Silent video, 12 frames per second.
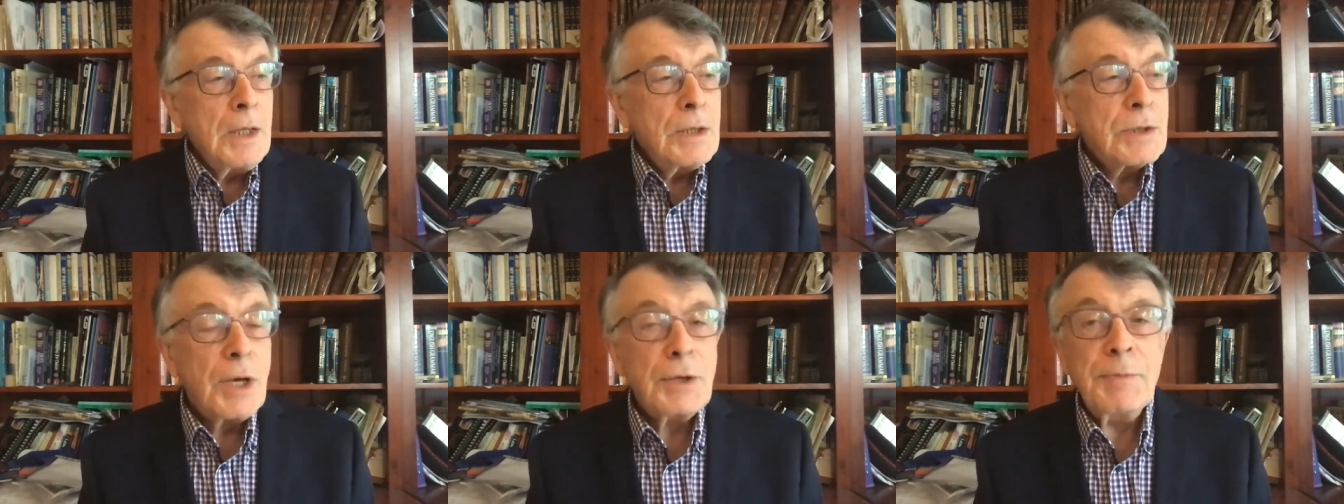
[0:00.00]

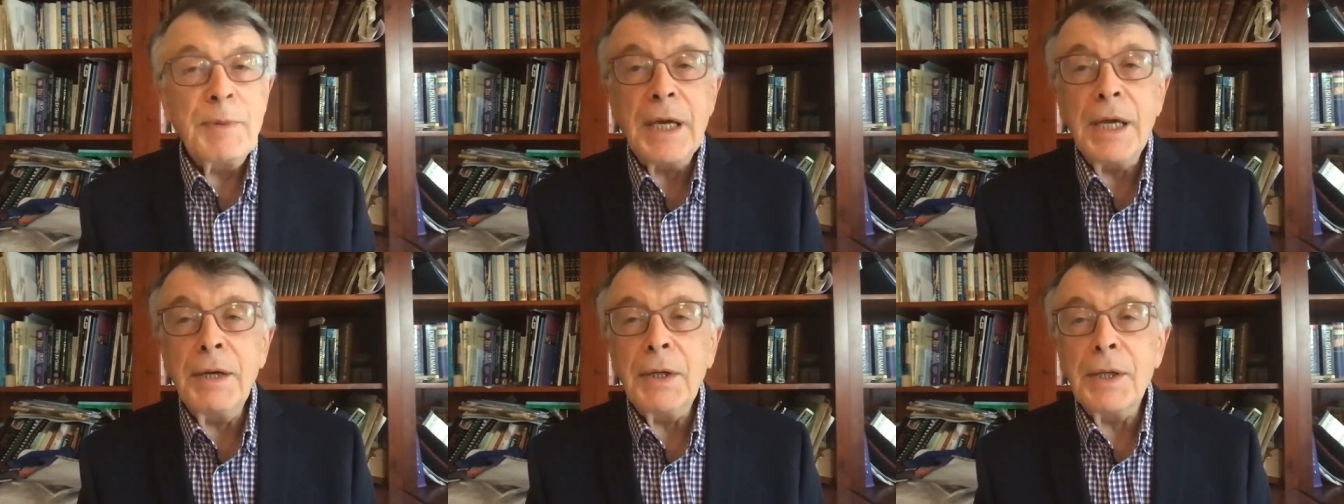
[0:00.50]
So to
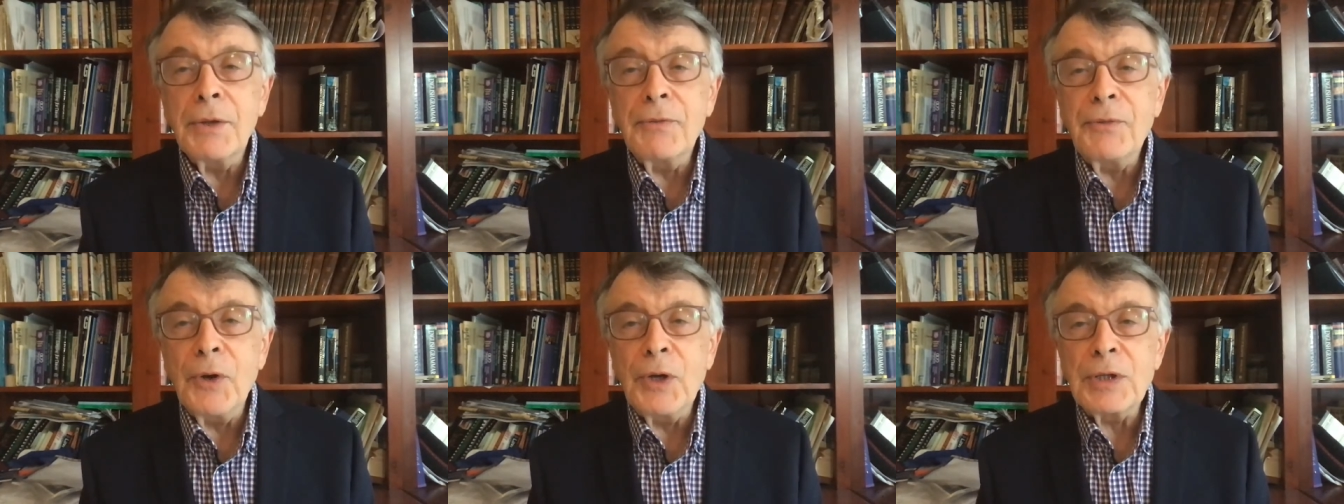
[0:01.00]
begin in the
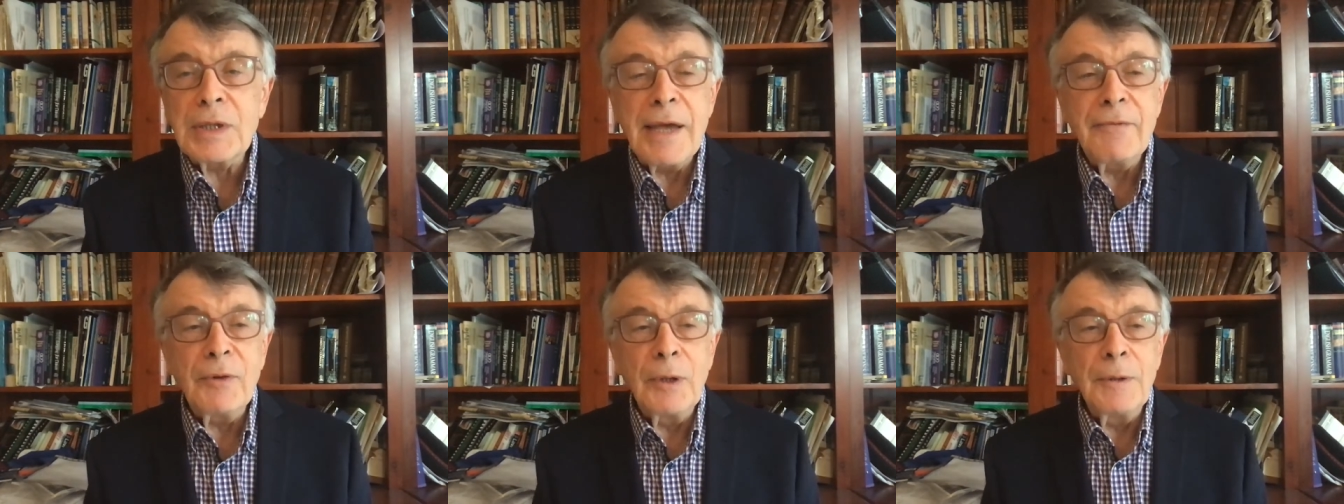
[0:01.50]
first
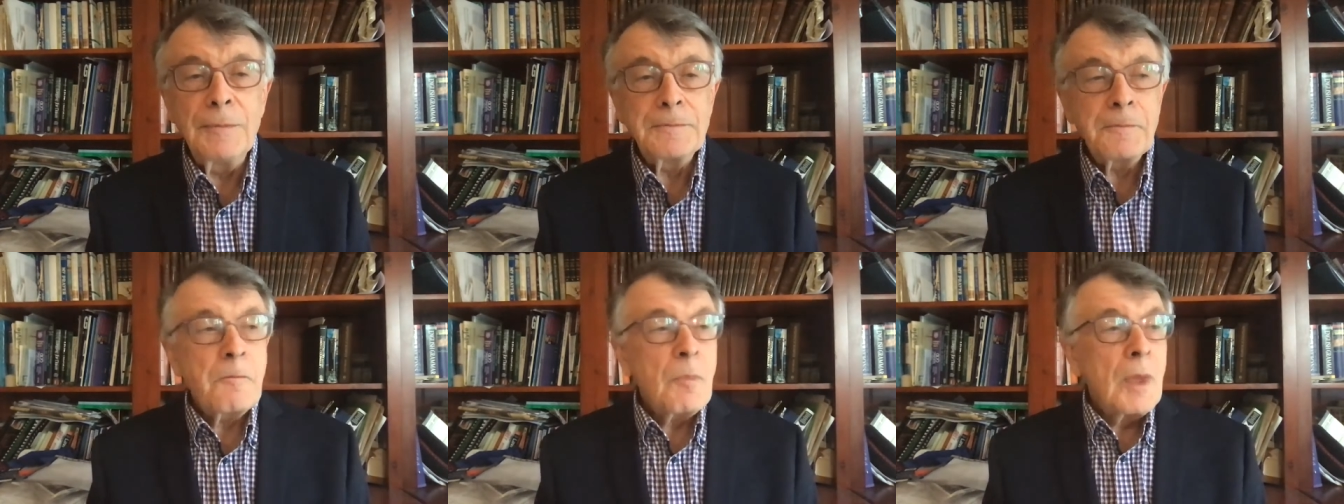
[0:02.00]
level,
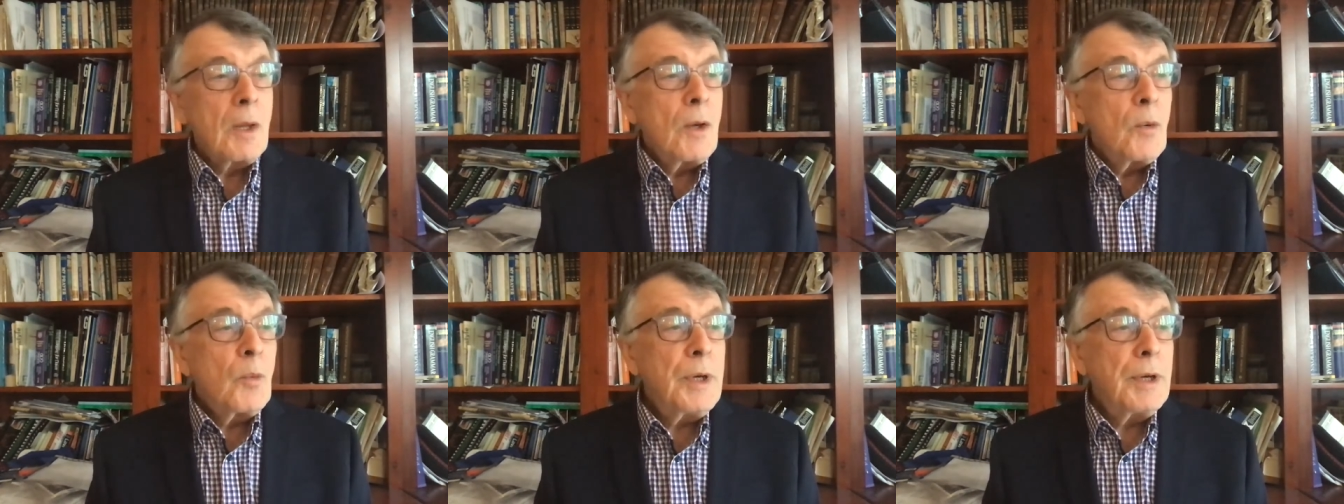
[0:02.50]

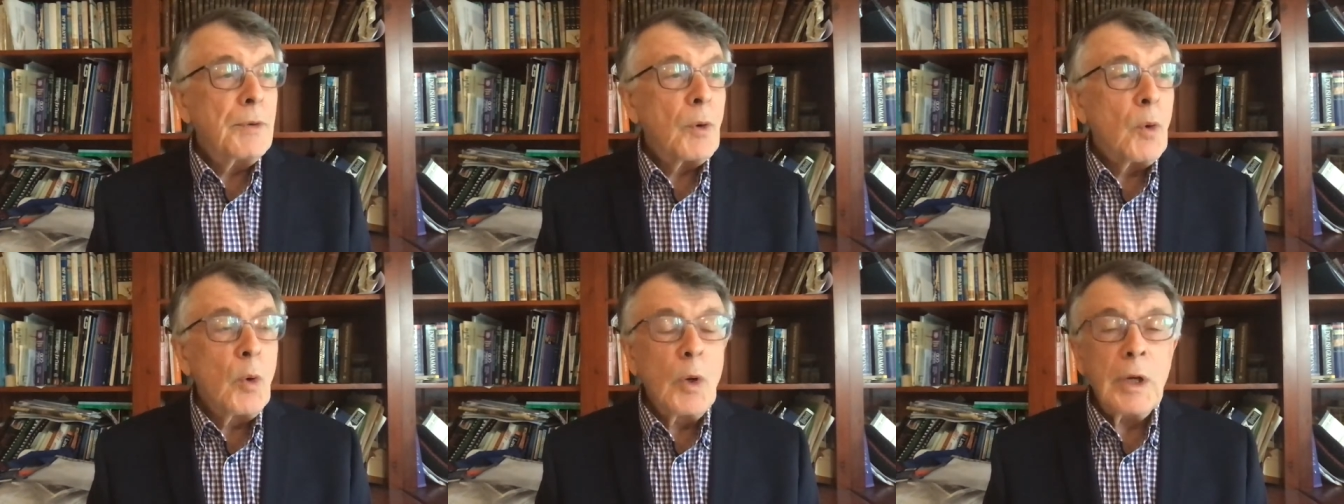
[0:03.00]
we are
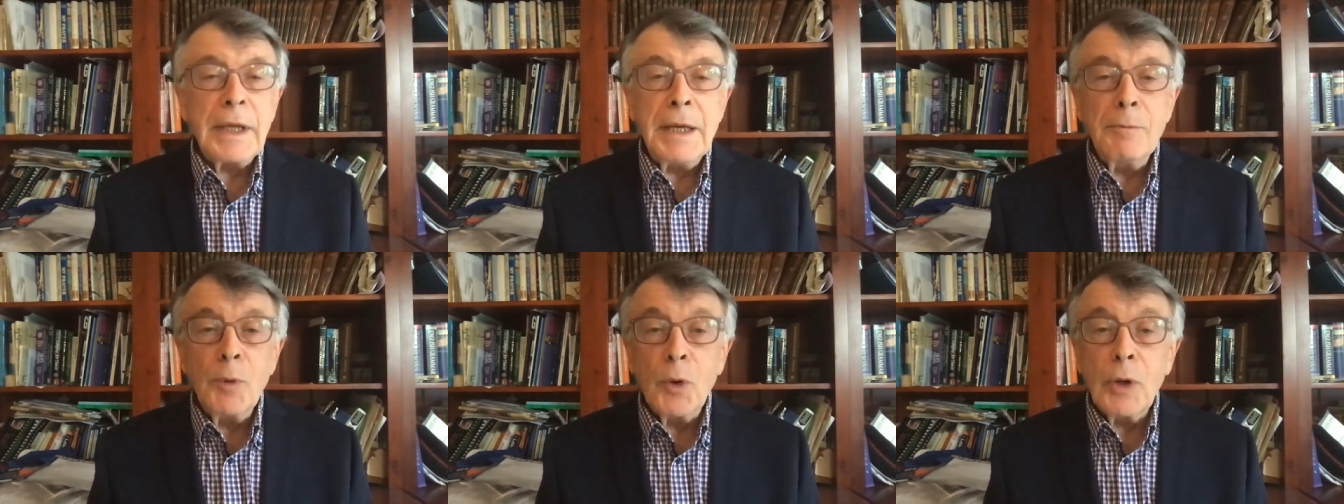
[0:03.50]
all
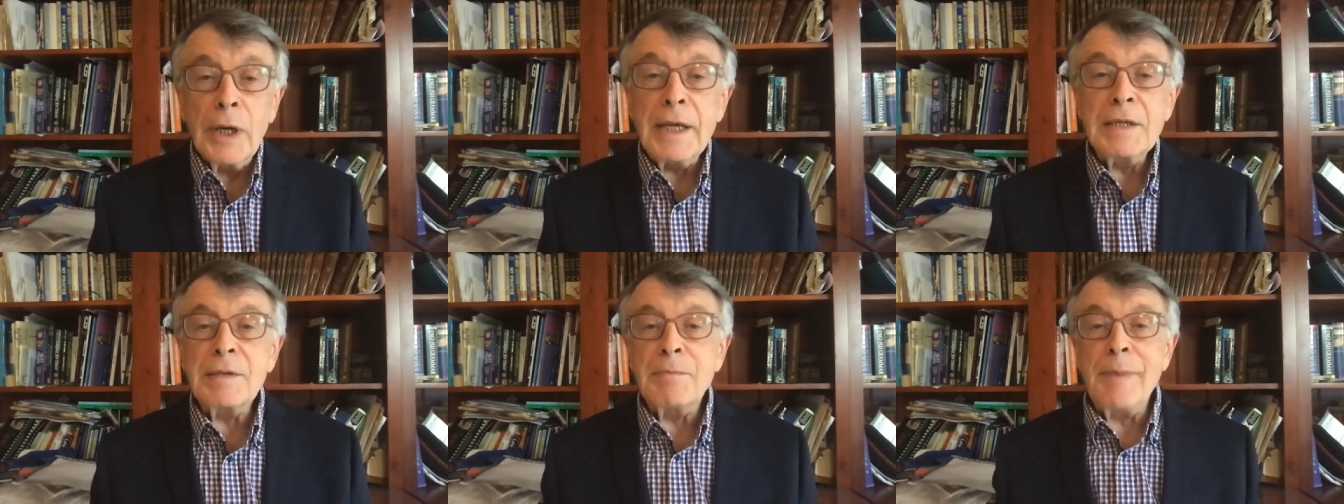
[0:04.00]
in more or
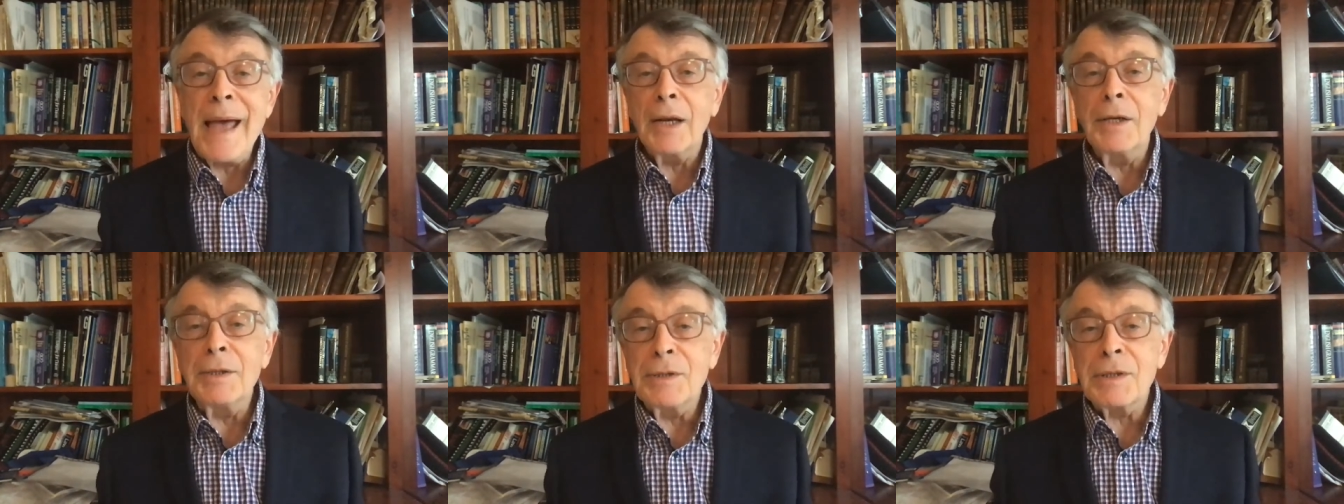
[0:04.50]
less
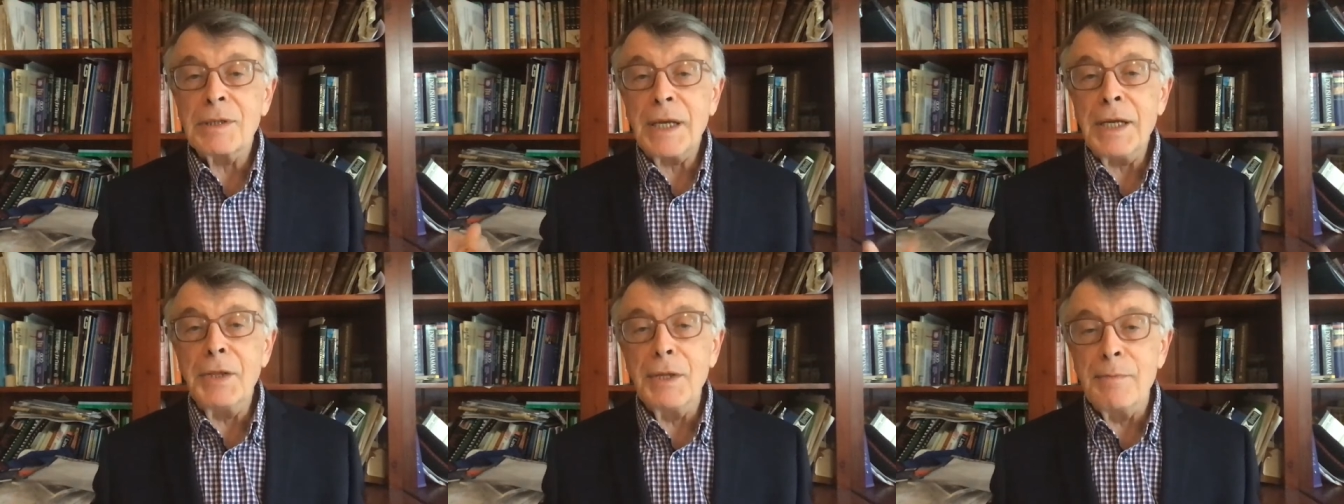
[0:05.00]
balance
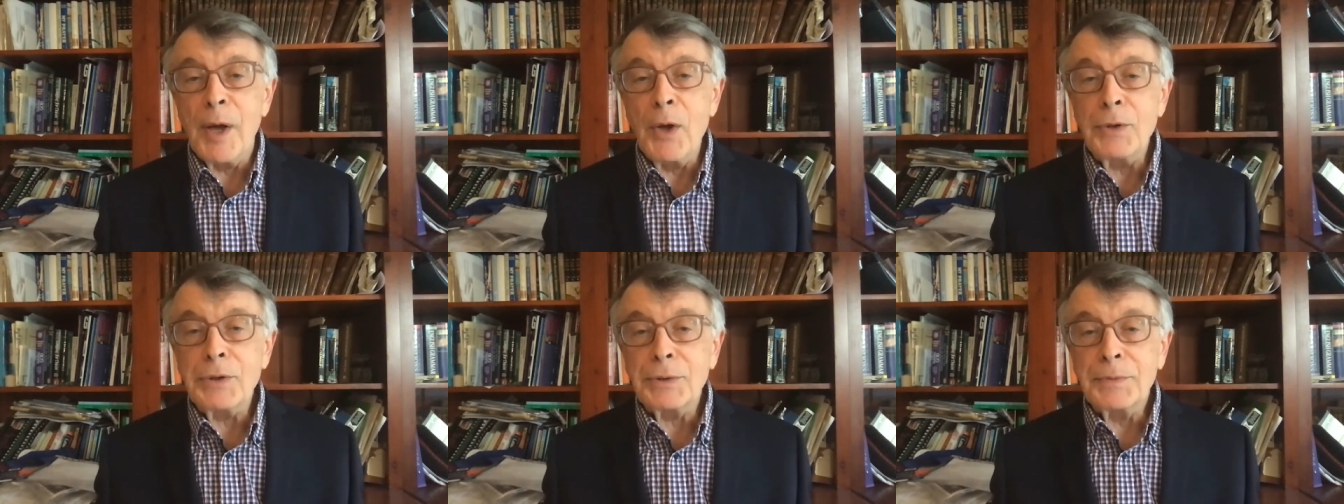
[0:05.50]
in the
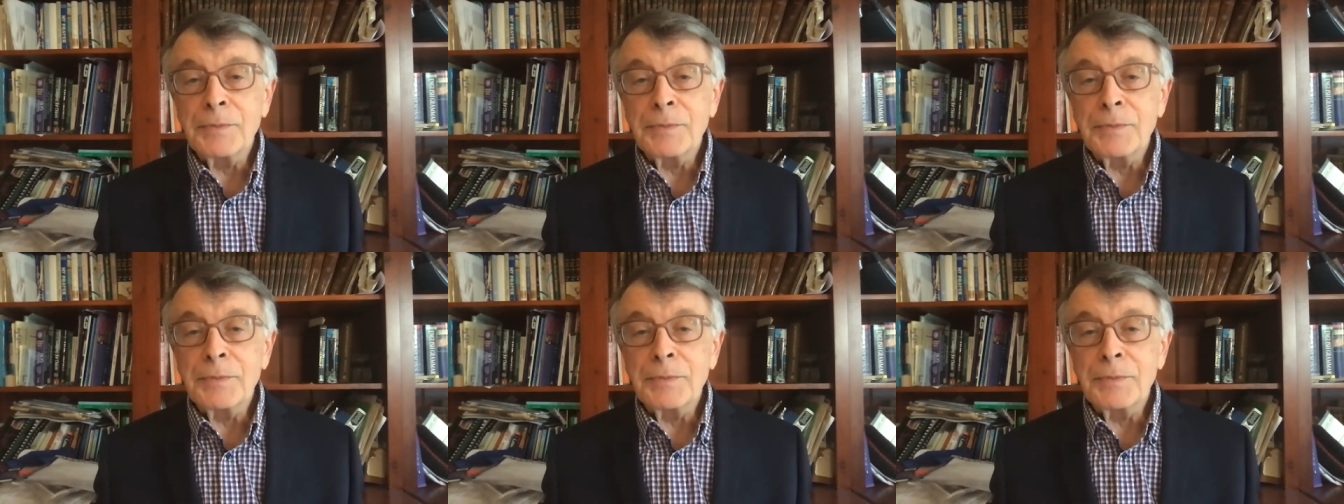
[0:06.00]
boat.